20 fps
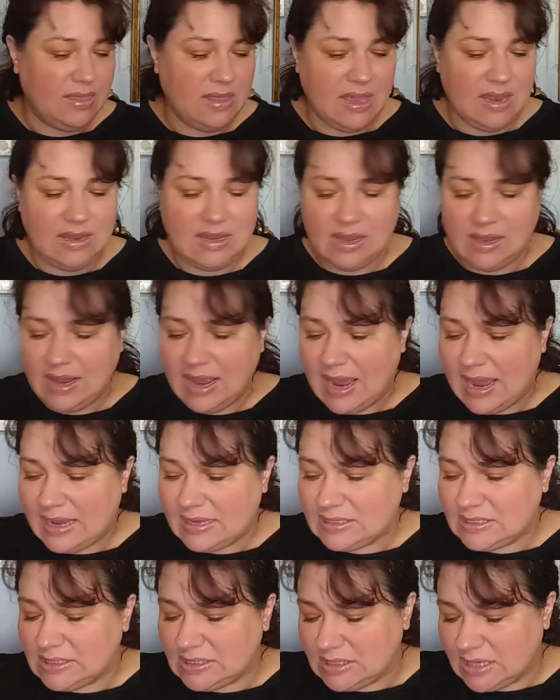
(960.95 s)
Then the
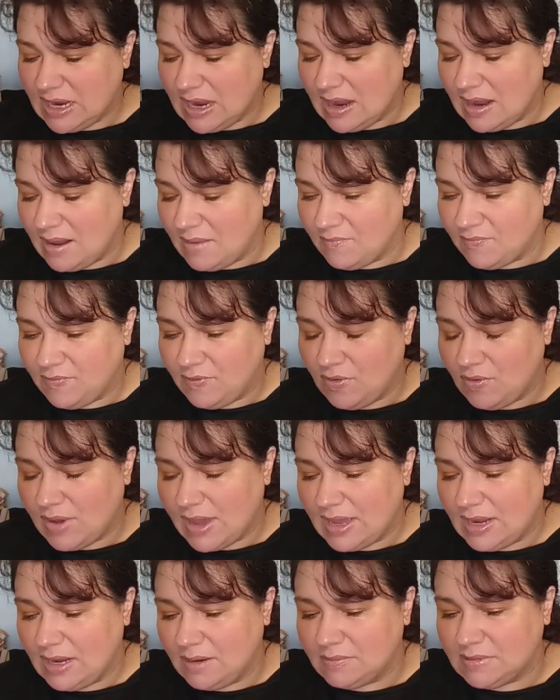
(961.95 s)
last few
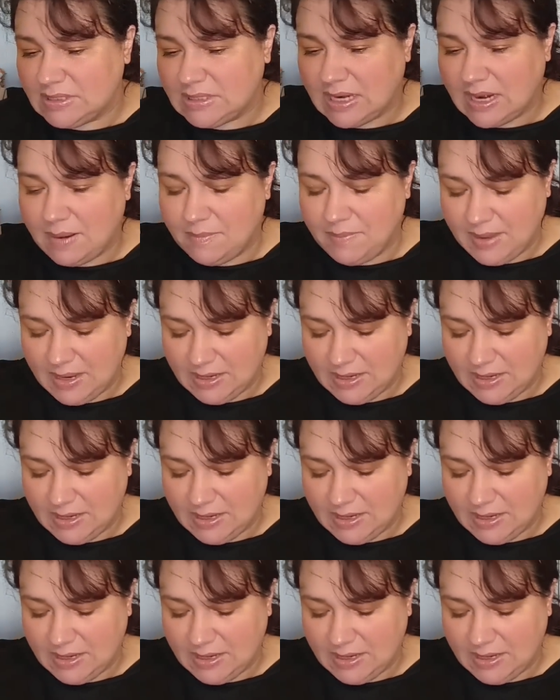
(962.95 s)
items that I